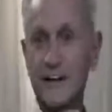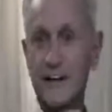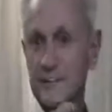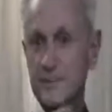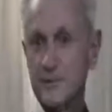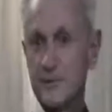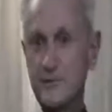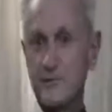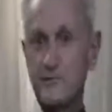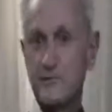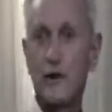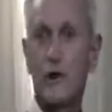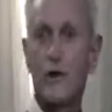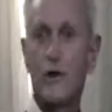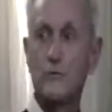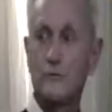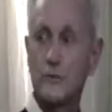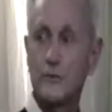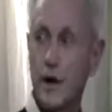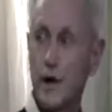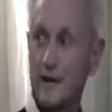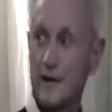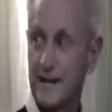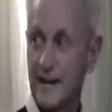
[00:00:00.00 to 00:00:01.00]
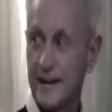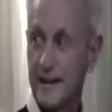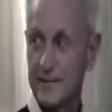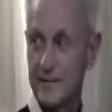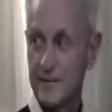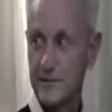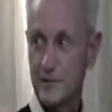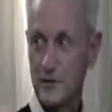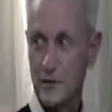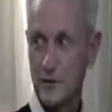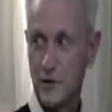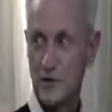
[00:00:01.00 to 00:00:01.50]
in your throat, not down
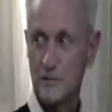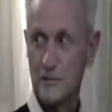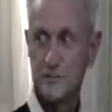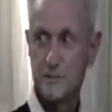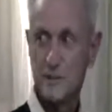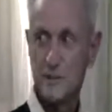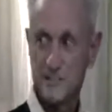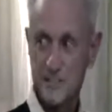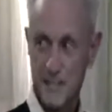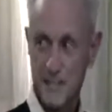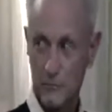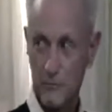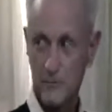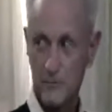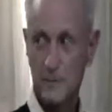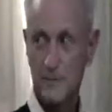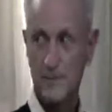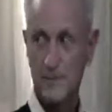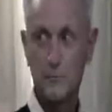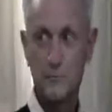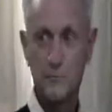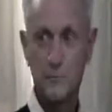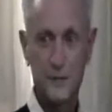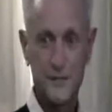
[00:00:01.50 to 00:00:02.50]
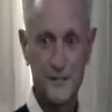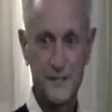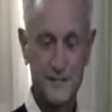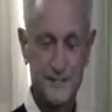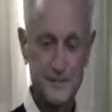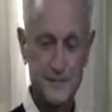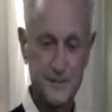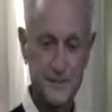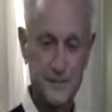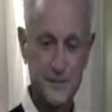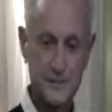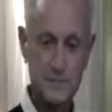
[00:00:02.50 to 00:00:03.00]
in your lungs, because that would be the
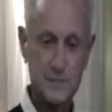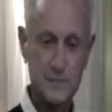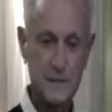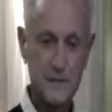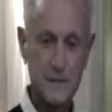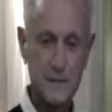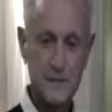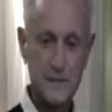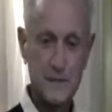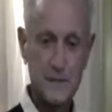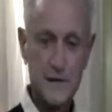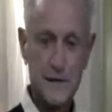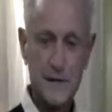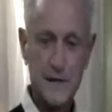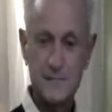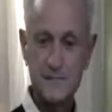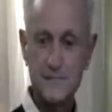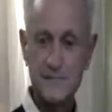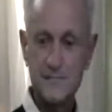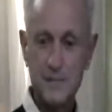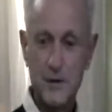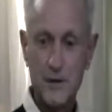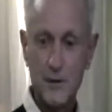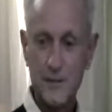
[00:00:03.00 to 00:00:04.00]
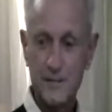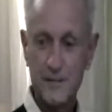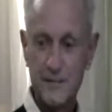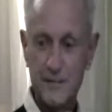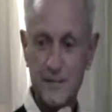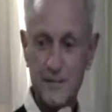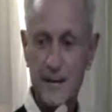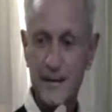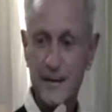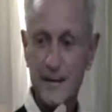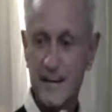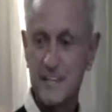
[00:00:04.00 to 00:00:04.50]
breathing tube. And so
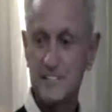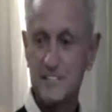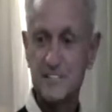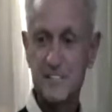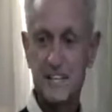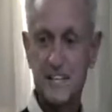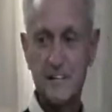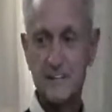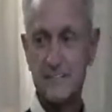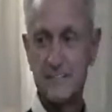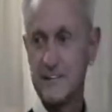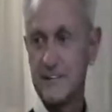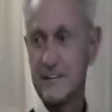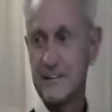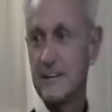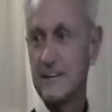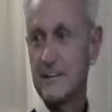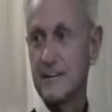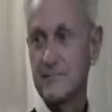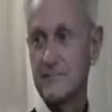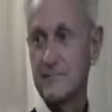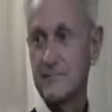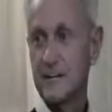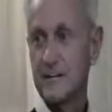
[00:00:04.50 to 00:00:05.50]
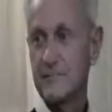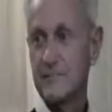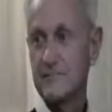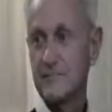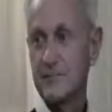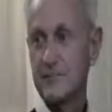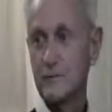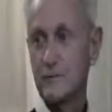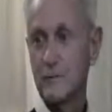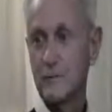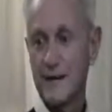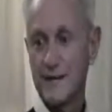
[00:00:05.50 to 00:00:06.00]
I said if
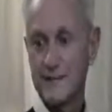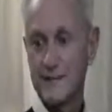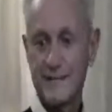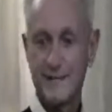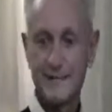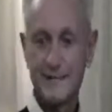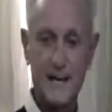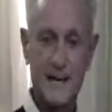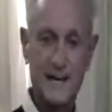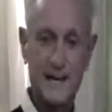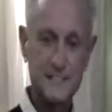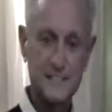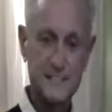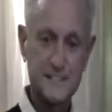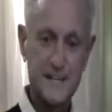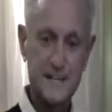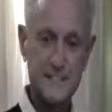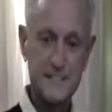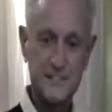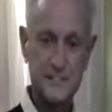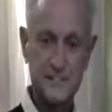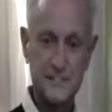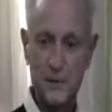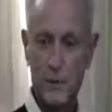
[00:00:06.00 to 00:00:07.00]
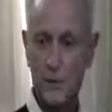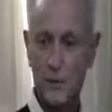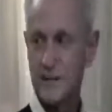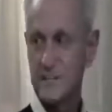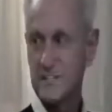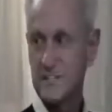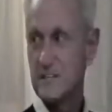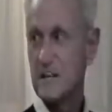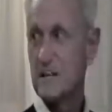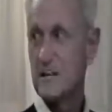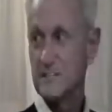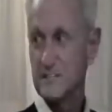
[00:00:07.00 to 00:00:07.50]
you recognize that, just go ahead
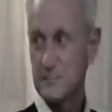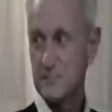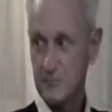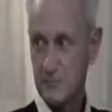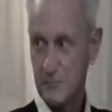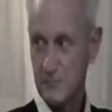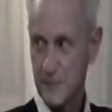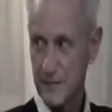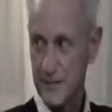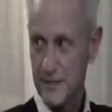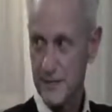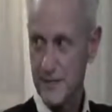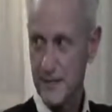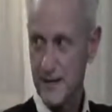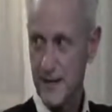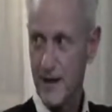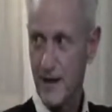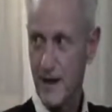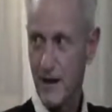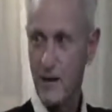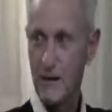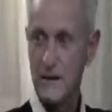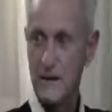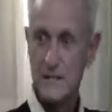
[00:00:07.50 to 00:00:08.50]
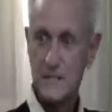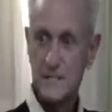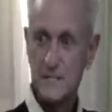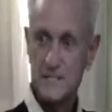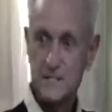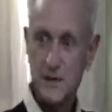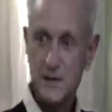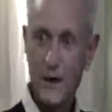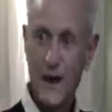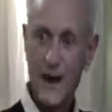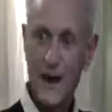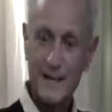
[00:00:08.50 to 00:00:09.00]
and spit it out.
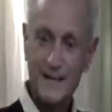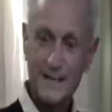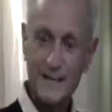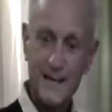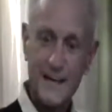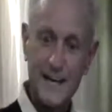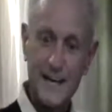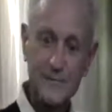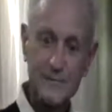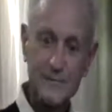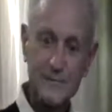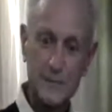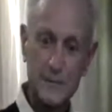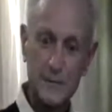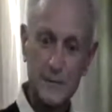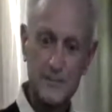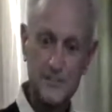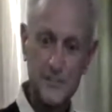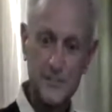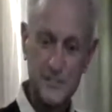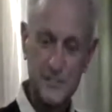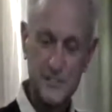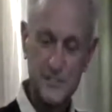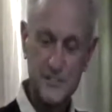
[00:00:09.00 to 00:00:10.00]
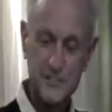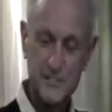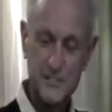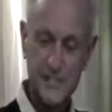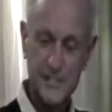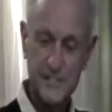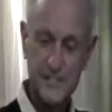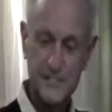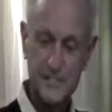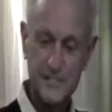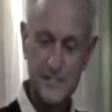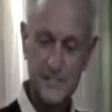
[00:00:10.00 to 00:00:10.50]
So I gave them
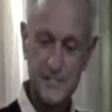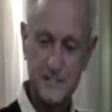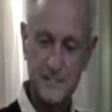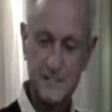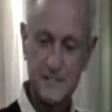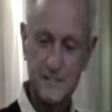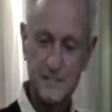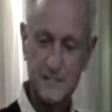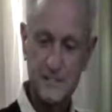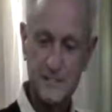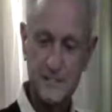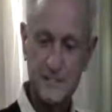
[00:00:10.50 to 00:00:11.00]
suggestions